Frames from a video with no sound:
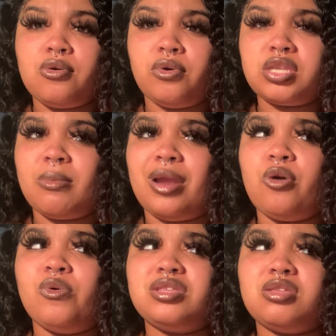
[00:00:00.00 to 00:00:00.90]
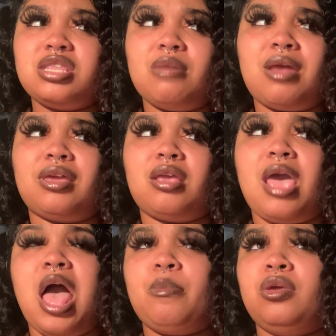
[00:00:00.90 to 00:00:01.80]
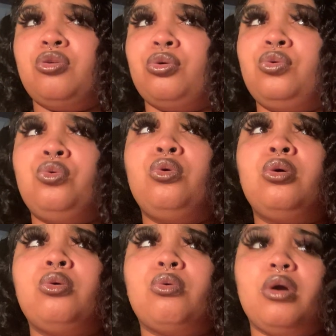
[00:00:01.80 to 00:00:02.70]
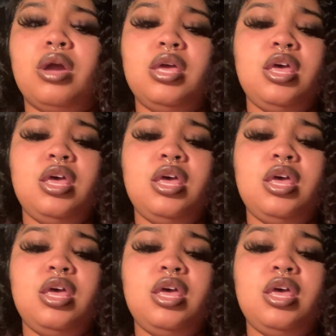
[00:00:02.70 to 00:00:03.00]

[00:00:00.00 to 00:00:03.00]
or somebody who wants to seem like they're happy, they're cool, or